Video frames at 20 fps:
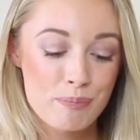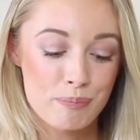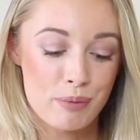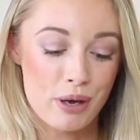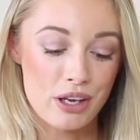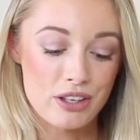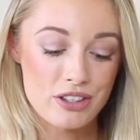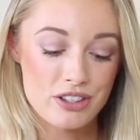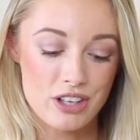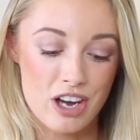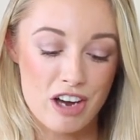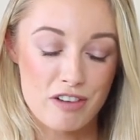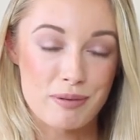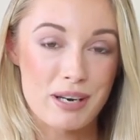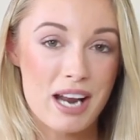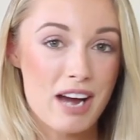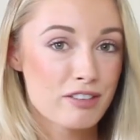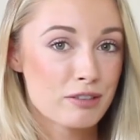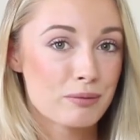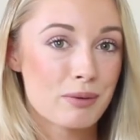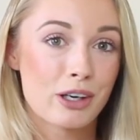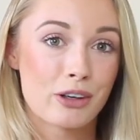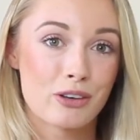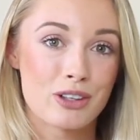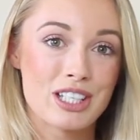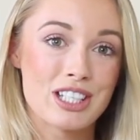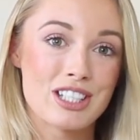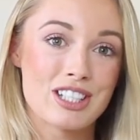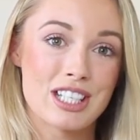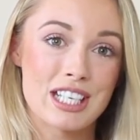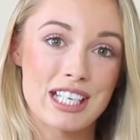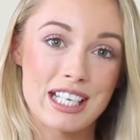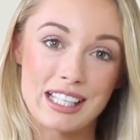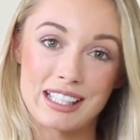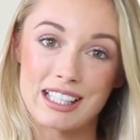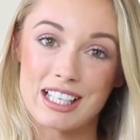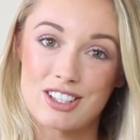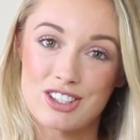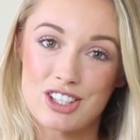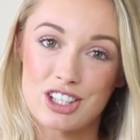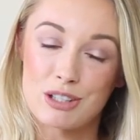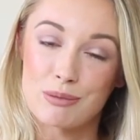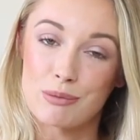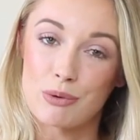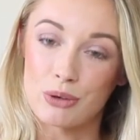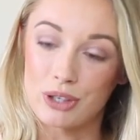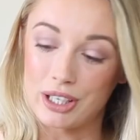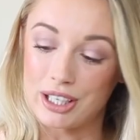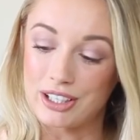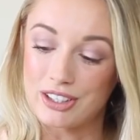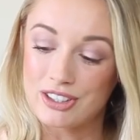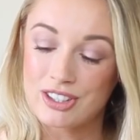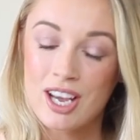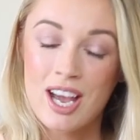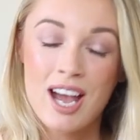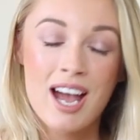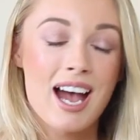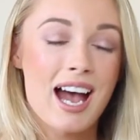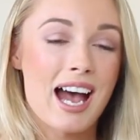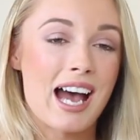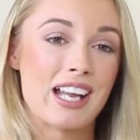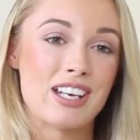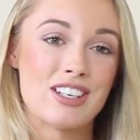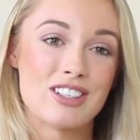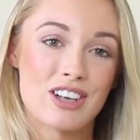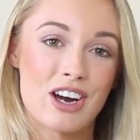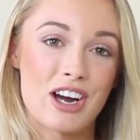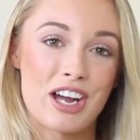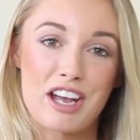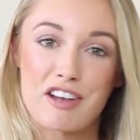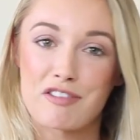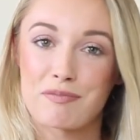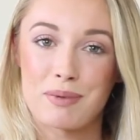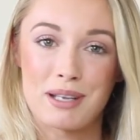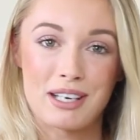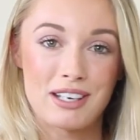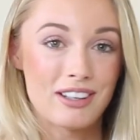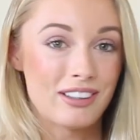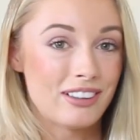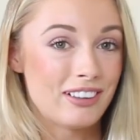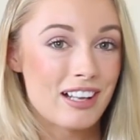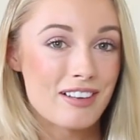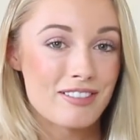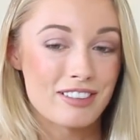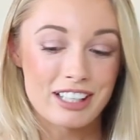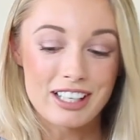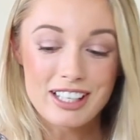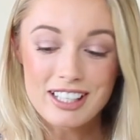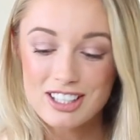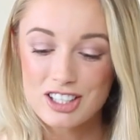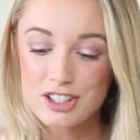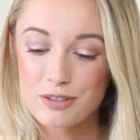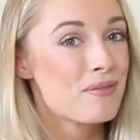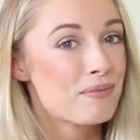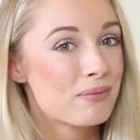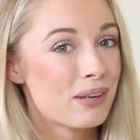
but I've been having my green tea in this in the mornings and I have been loving it.